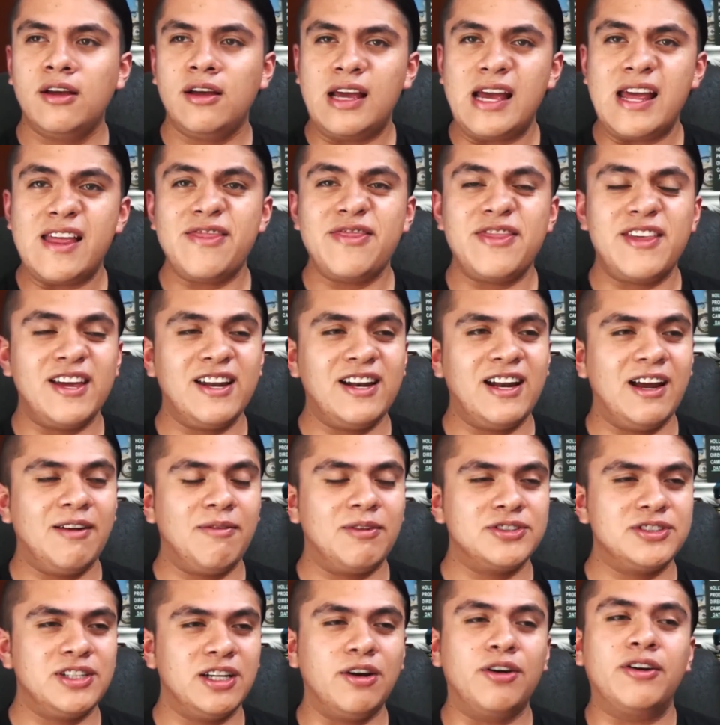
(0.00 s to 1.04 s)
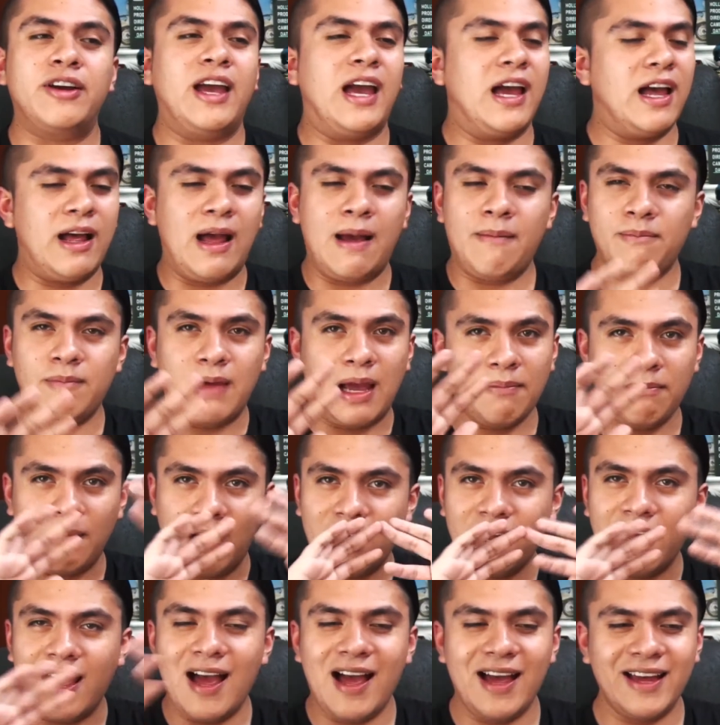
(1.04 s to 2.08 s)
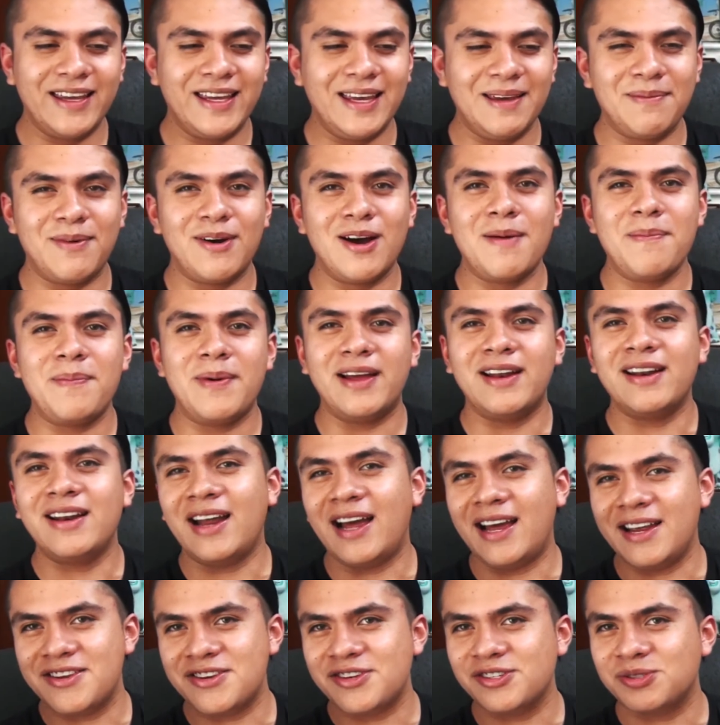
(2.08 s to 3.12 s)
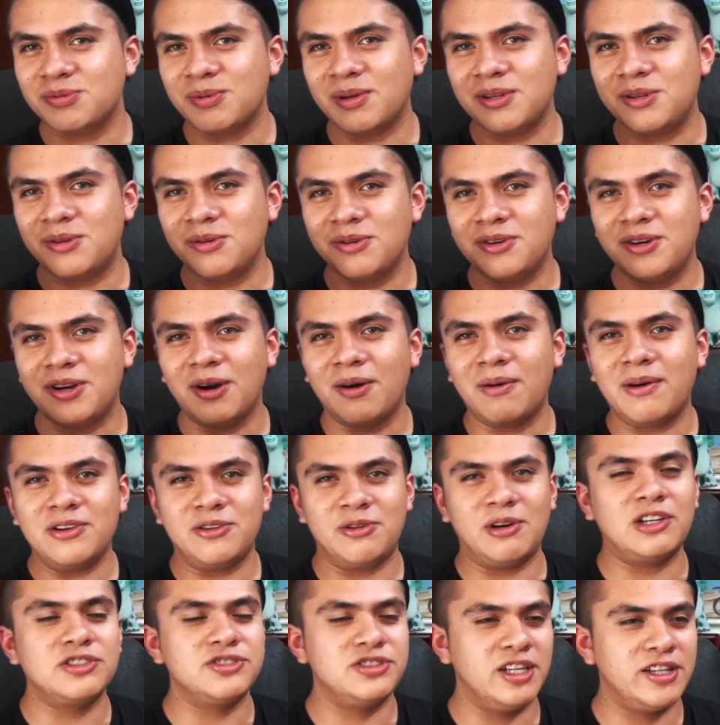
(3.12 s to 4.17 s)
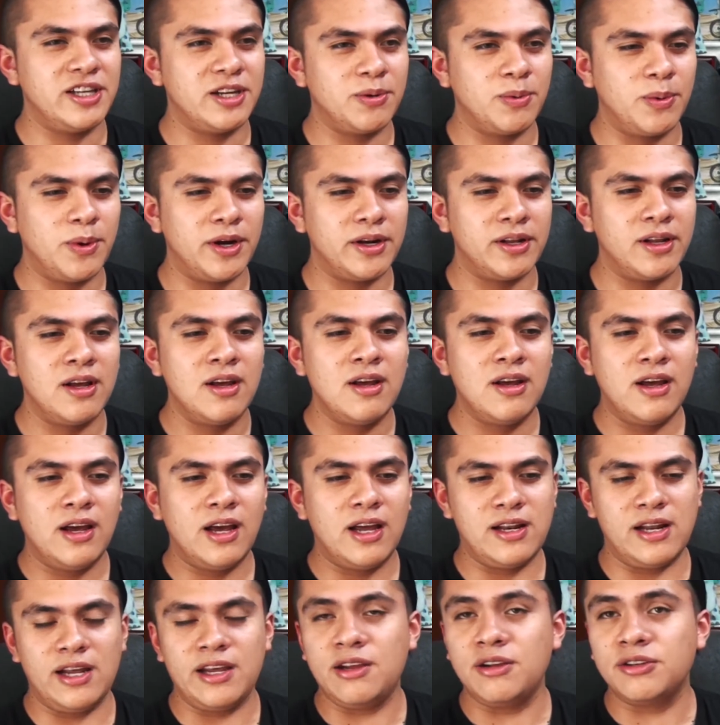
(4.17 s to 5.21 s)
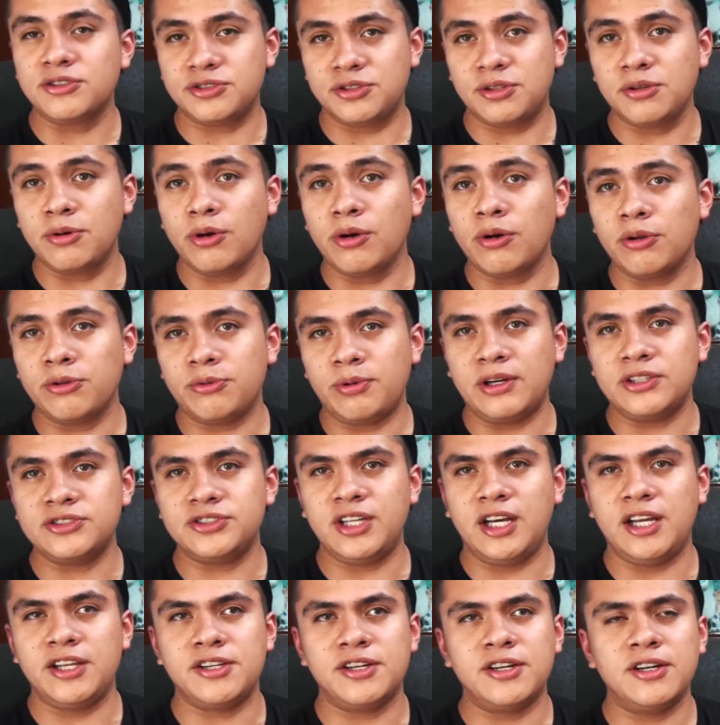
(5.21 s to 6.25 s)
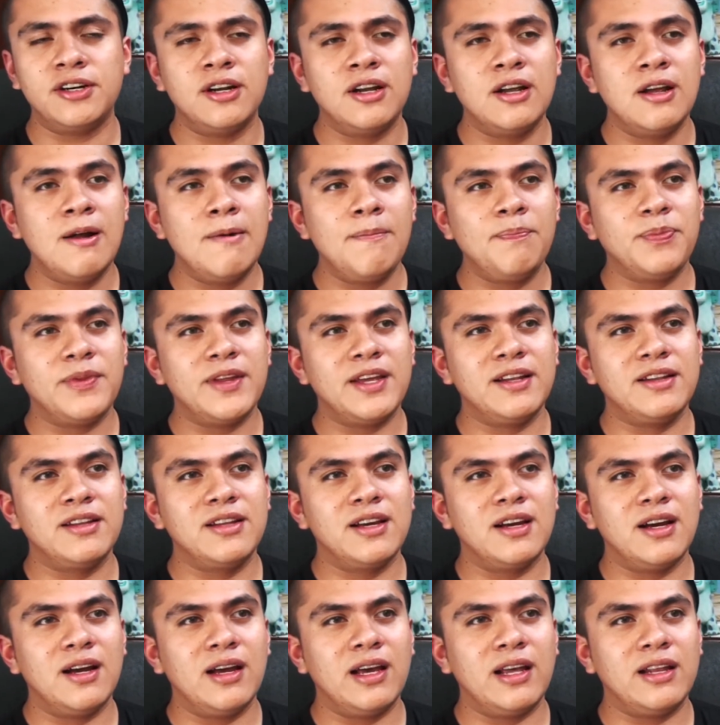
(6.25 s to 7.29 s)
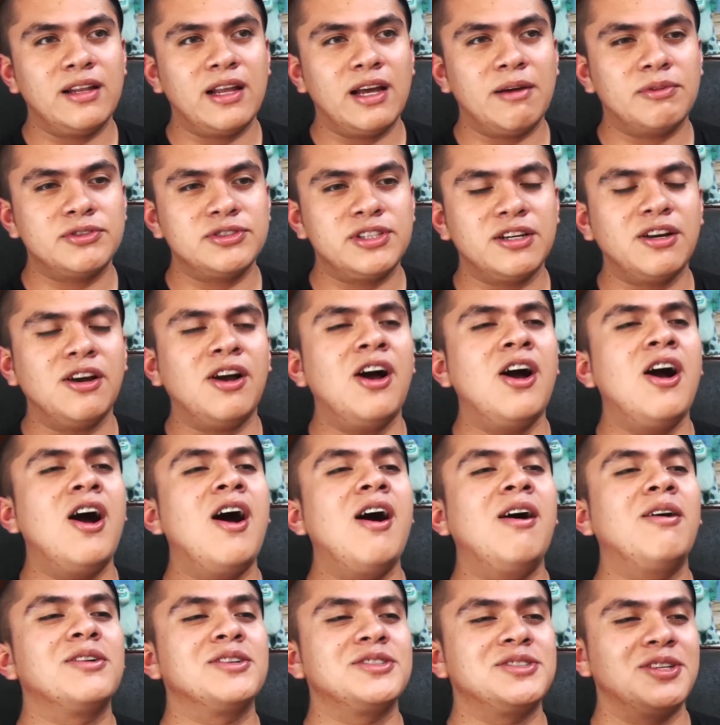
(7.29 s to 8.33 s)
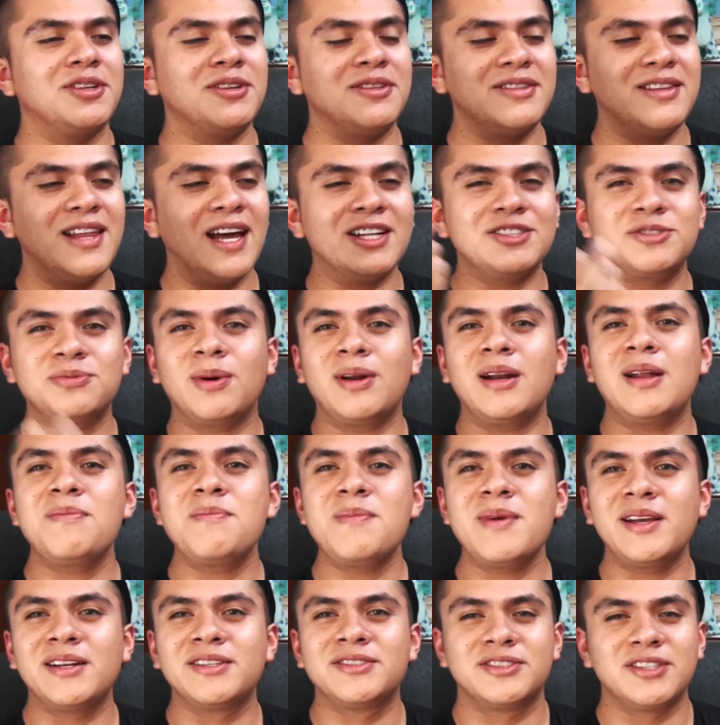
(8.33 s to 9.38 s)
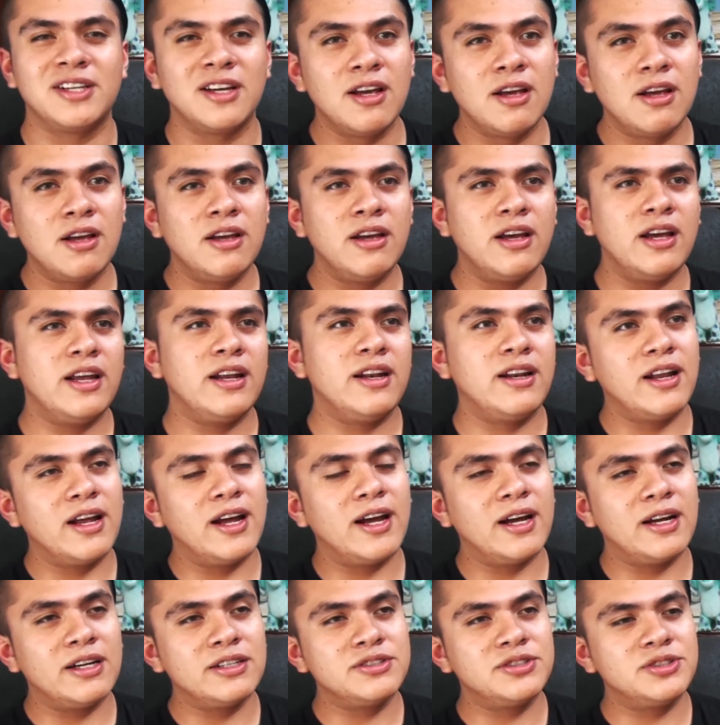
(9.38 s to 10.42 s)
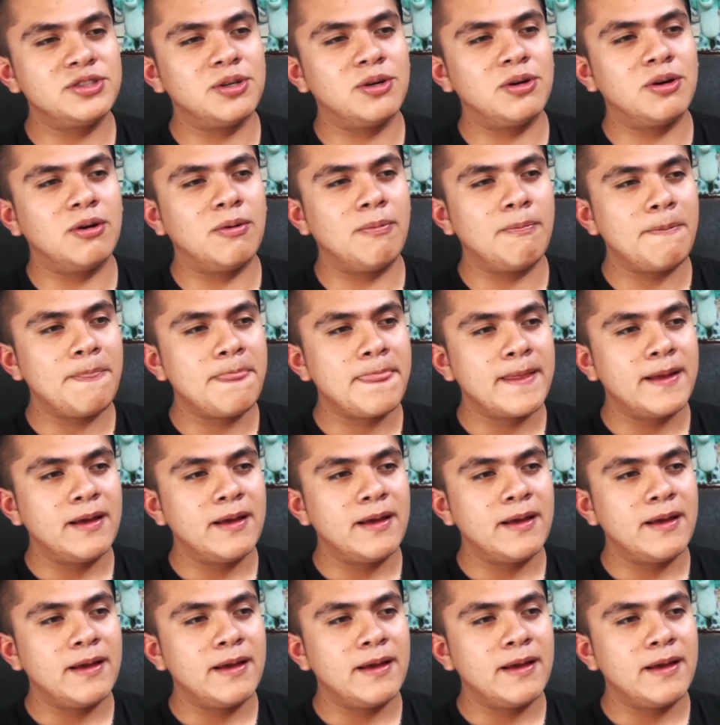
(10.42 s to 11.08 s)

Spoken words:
And then I was like, okay, I give up, and I just want to go and translate the word. And I used Google Translator, and I was like, oh, so that's what it means. And so,